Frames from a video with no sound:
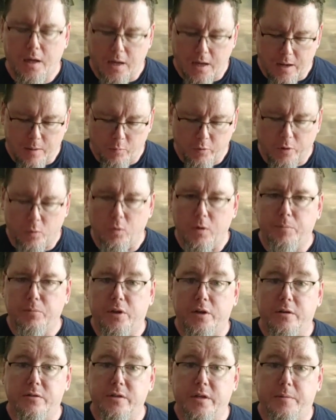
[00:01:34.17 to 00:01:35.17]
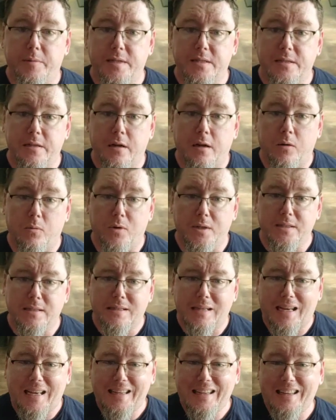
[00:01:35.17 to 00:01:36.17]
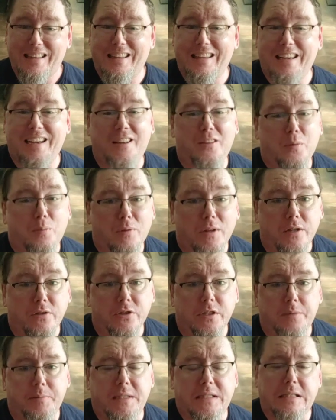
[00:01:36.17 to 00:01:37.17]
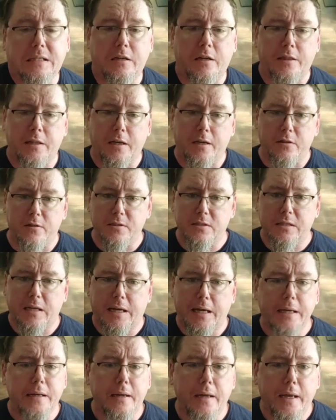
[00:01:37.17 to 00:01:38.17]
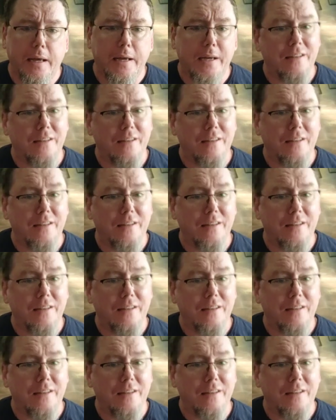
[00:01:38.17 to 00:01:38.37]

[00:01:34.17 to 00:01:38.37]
Where one player is going to be sitting on one side, the other player is going to be sitting on the other side.